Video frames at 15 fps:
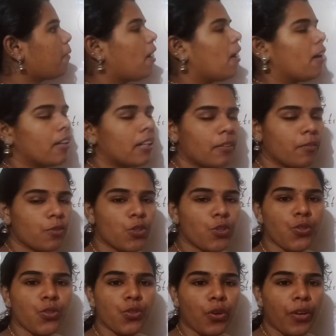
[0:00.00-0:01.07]
part which
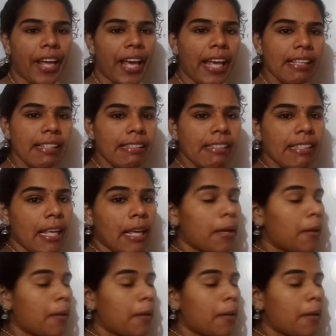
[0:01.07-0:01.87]
is known as